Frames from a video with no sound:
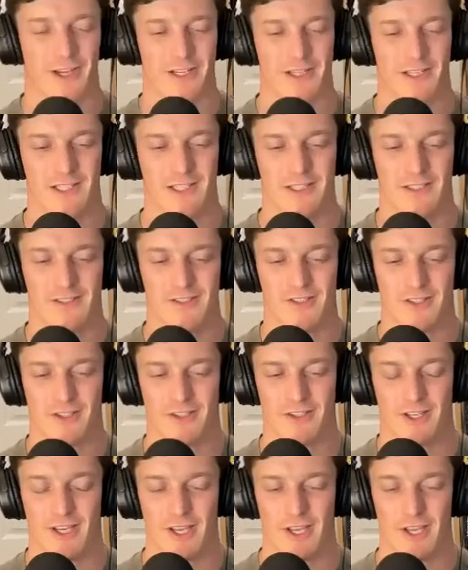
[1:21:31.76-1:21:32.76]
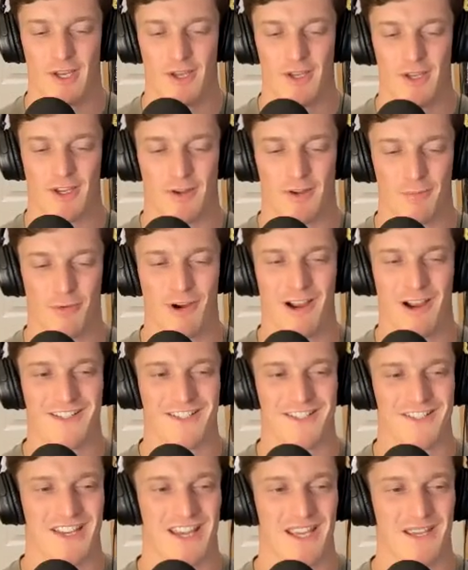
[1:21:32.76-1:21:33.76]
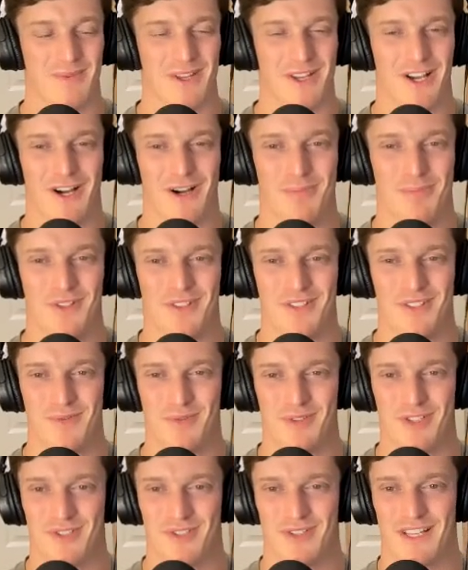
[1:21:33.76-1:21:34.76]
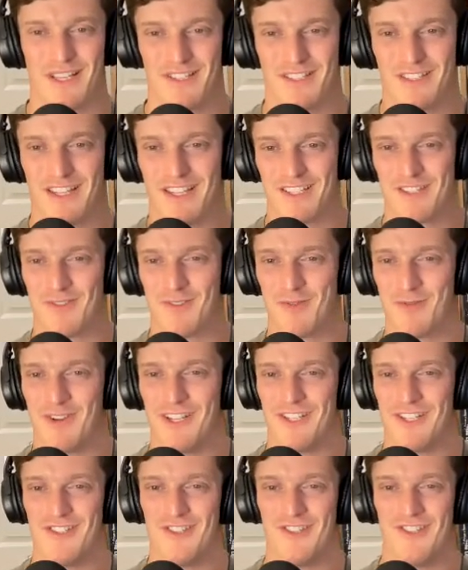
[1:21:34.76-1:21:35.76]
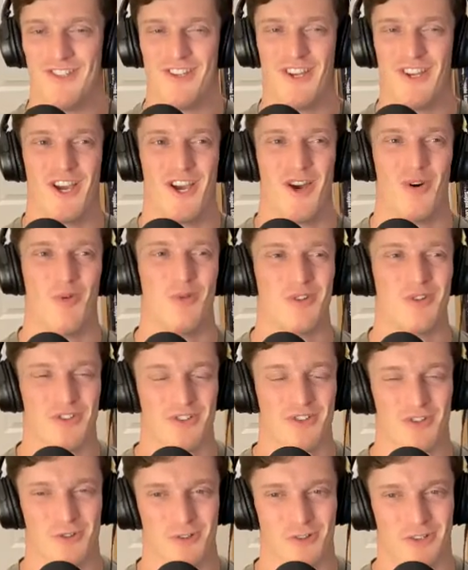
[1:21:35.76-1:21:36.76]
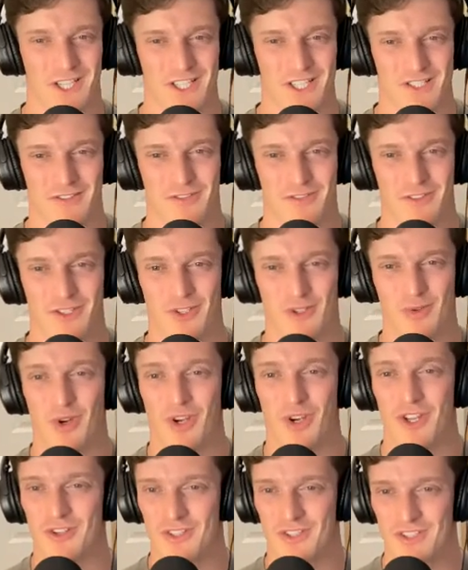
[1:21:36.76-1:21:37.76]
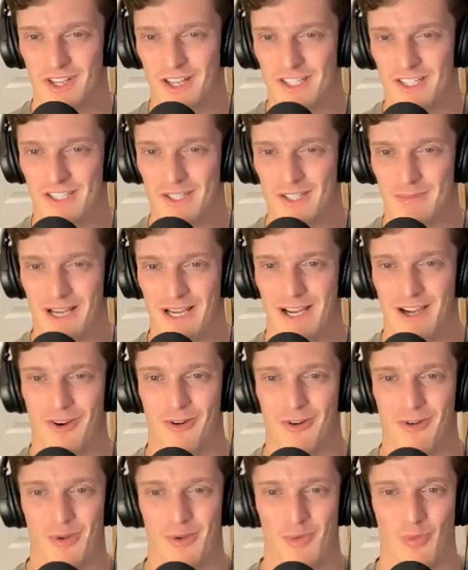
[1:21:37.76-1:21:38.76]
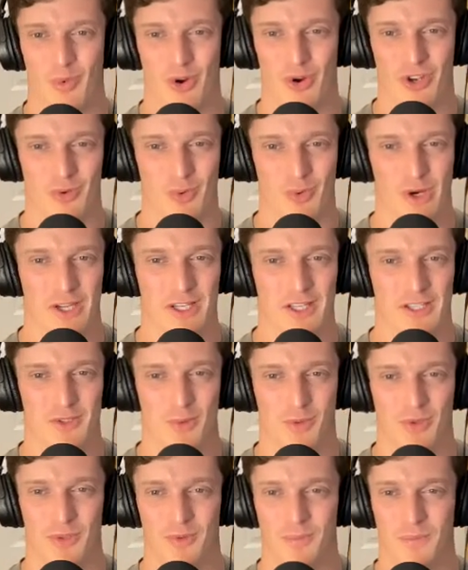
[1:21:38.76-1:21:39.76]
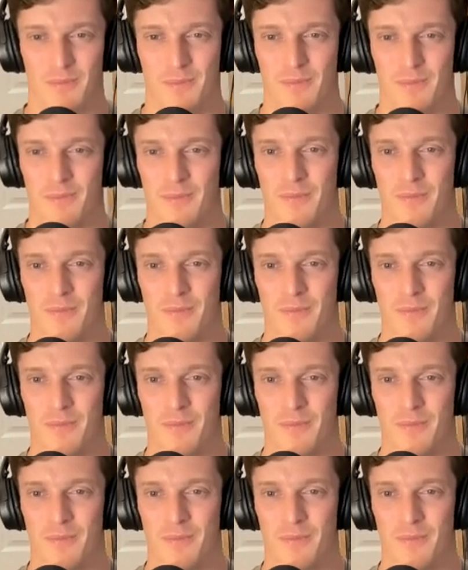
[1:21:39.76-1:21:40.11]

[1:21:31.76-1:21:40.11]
finally, to kind of practice aiming up, and because that's something we like to do, what's on the horizon for you? What are you excited about, and what are you working toward?